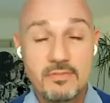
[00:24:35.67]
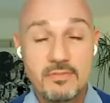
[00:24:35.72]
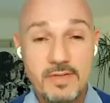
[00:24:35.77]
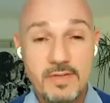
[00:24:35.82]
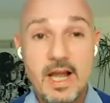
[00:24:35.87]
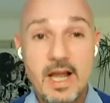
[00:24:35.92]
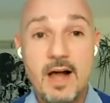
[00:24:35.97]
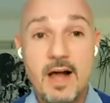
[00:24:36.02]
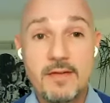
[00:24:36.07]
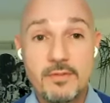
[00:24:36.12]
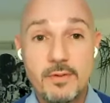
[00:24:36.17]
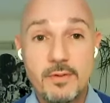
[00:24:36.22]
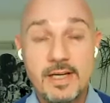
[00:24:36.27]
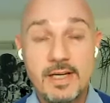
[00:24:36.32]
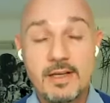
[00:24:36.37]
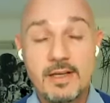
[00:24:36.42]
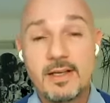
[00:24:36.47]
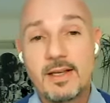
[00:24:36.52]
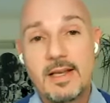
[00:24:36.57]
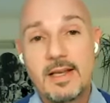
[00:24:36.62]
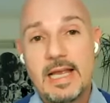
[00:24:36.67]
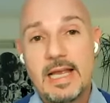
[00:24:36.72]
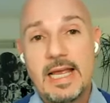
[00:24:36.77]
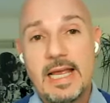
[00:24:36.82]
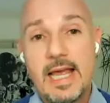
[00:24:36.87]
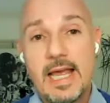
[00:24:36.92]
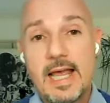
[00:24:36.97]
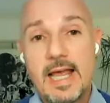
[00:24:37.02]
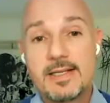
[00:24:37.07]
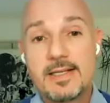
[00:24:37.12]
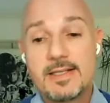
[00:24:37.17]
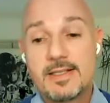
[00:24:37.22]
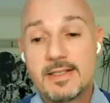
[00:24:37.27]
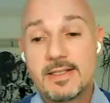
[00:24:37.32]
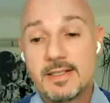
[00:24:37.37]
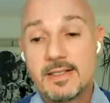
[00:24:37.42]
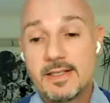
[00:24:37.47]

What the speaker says: really hovering. And